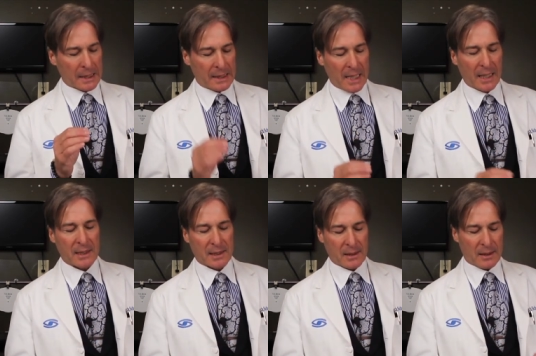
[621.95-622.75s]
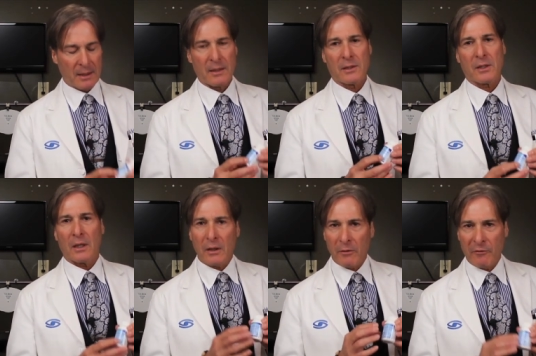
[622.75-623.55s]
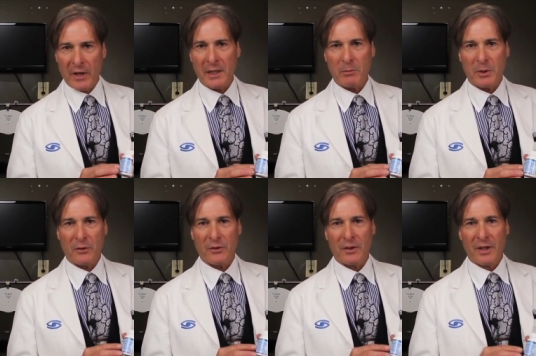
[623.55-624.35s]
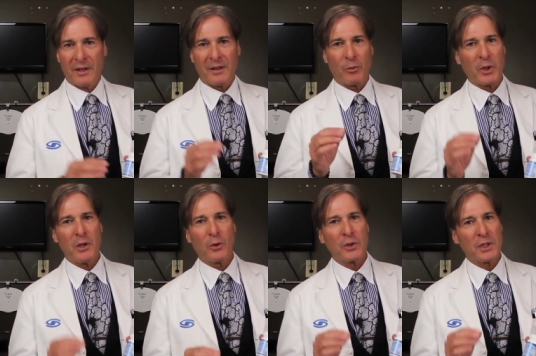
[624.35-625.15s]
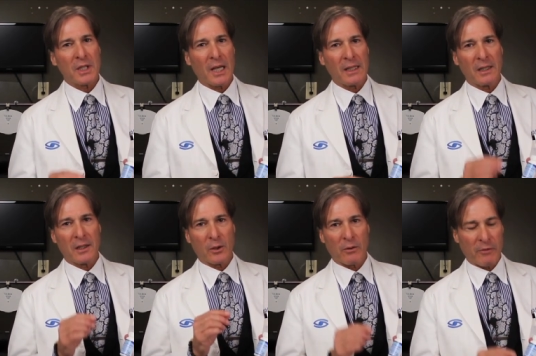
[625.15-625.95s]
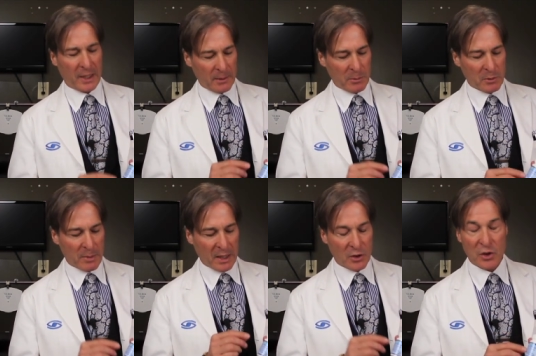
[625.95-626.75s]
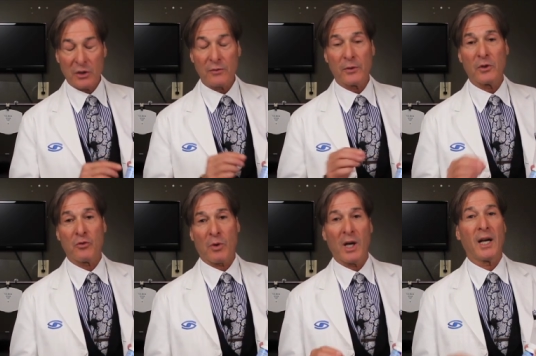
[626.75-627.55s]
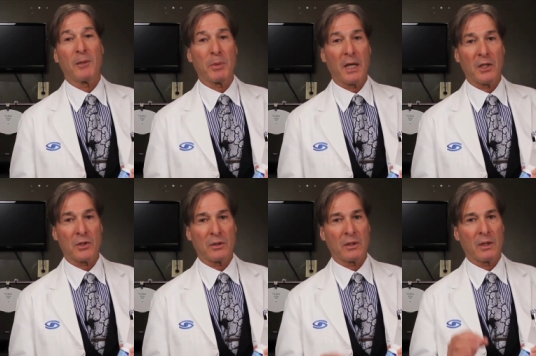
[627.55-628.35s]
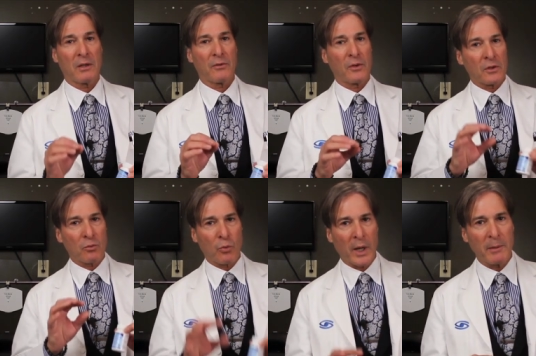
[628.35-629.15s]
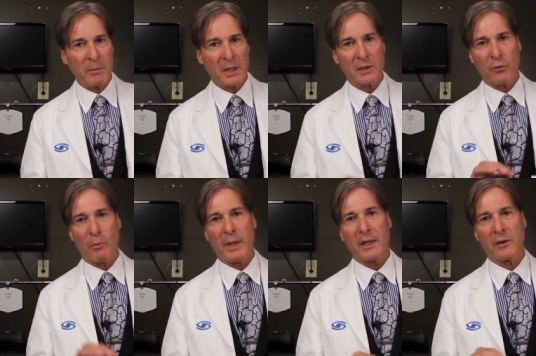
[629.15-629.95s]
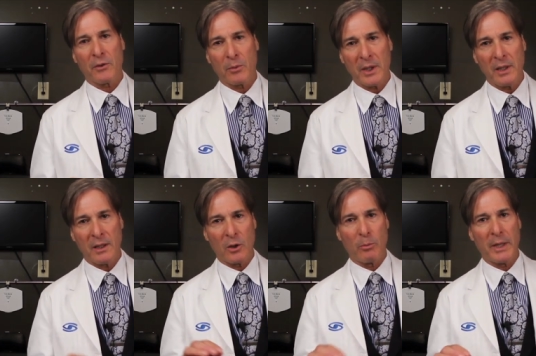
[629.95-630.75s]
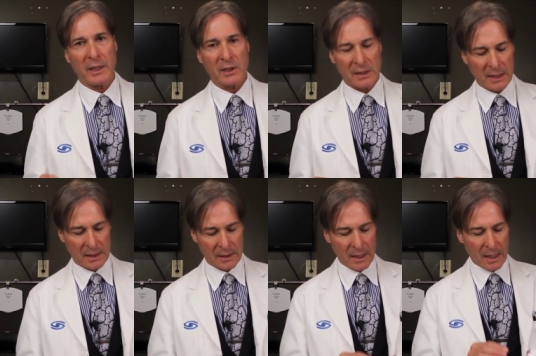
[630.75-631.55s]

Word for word: Next is vitamins. And we know today that there are vitamins made just for the dry eye patient that have this right mix of omega-3 and omega-6